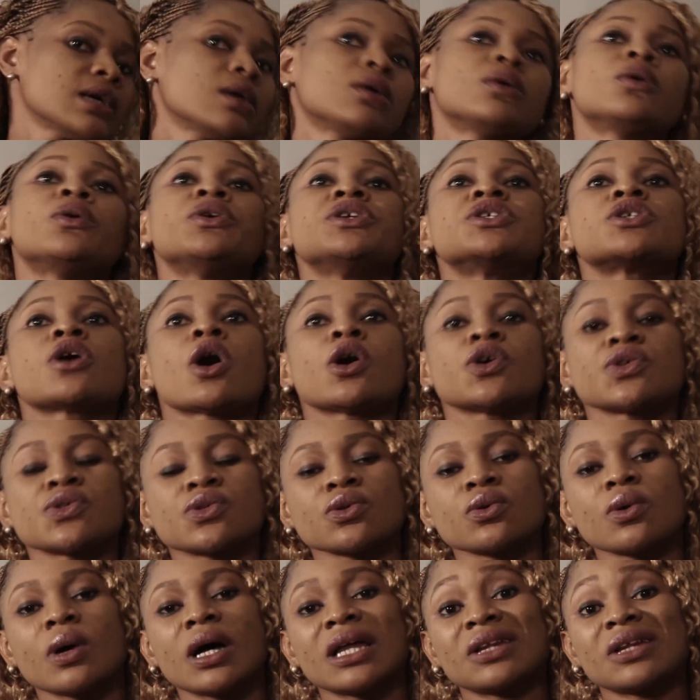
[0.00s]
who is
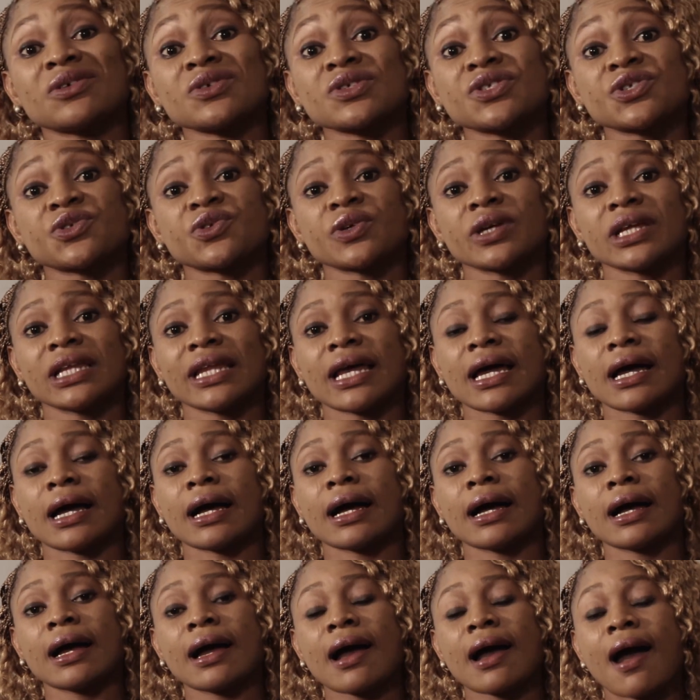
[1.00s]
also an
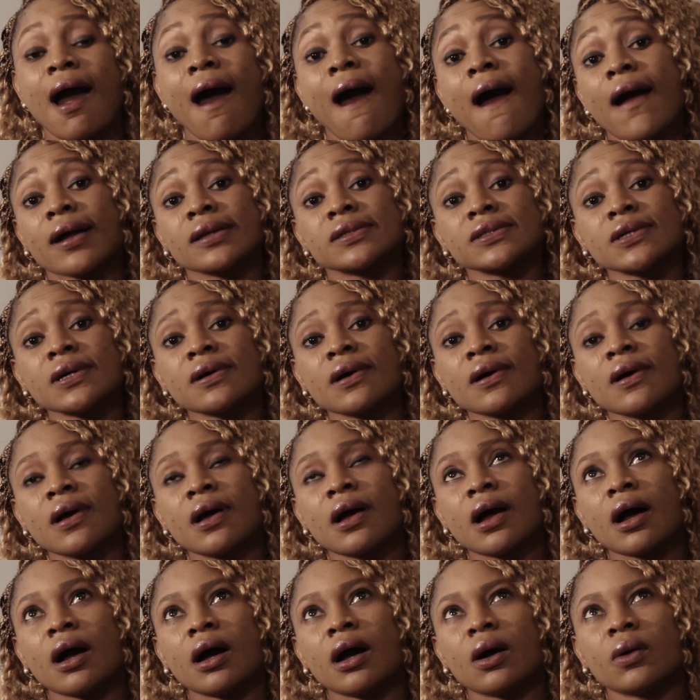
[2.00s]
Australia actor,
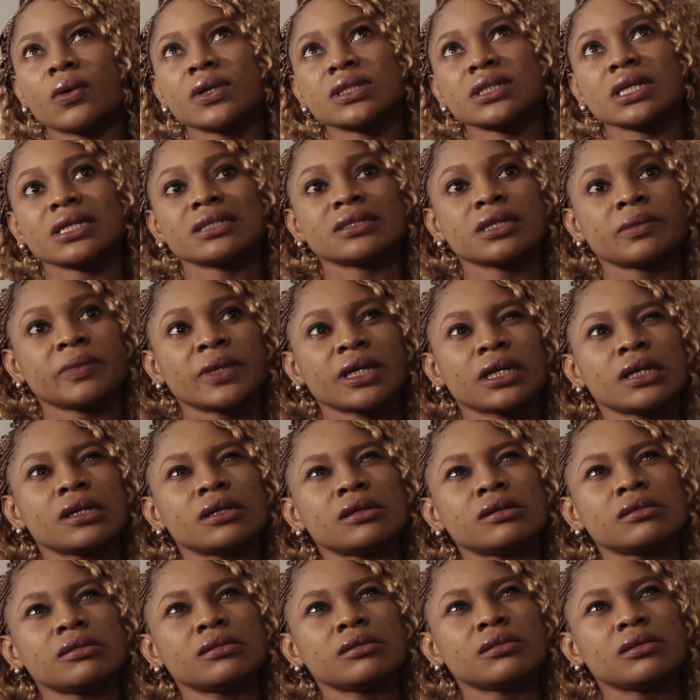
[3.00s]
what's his name
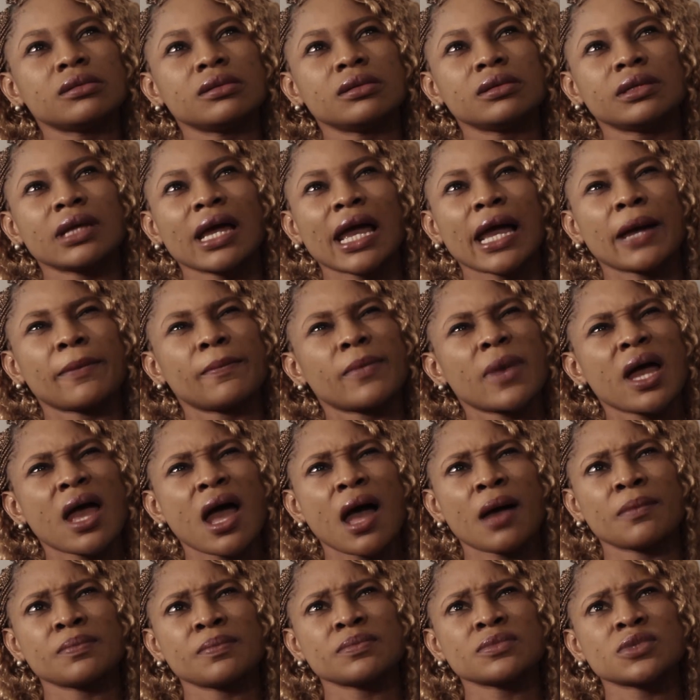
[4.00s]
again?
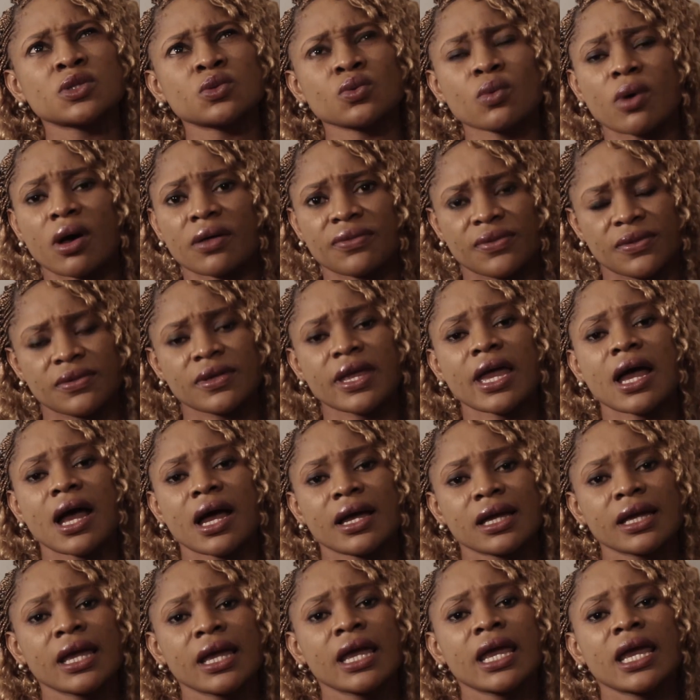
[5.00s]
HEMSWORTH, yeah.
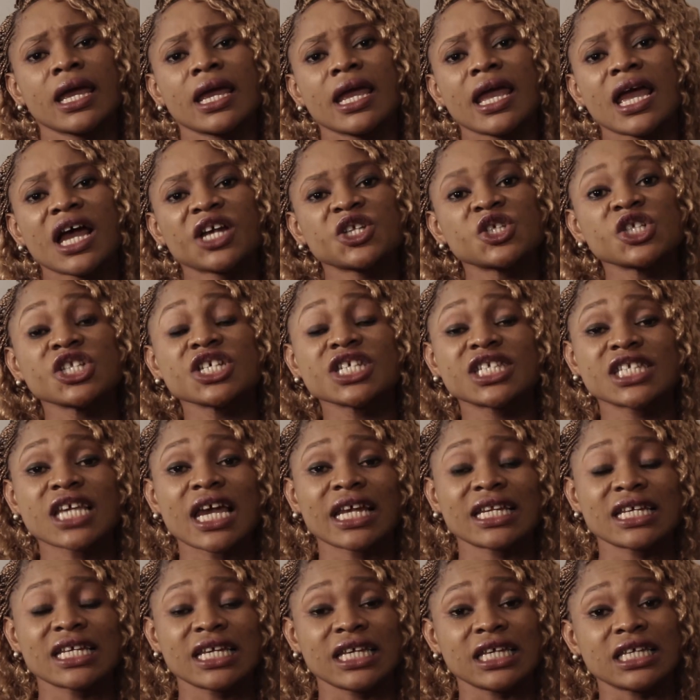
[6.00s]
He actually
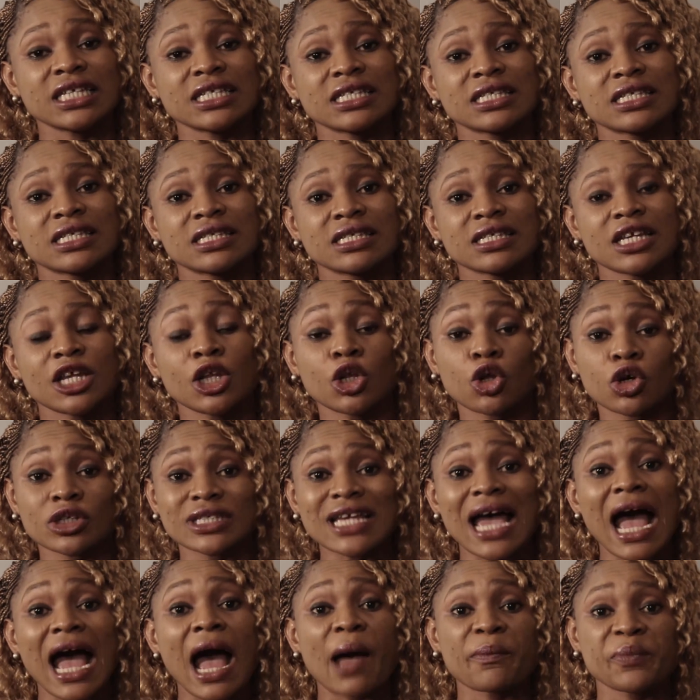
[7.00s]
said he's a
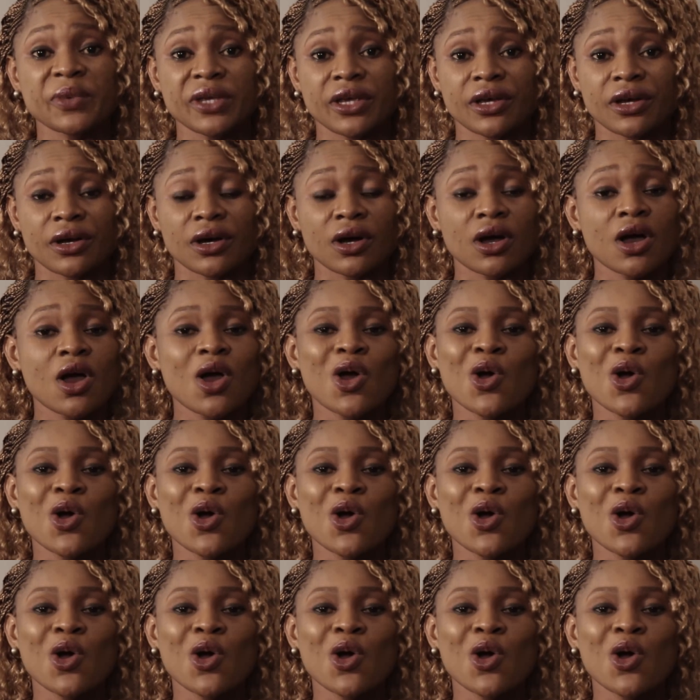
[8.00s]
lot happier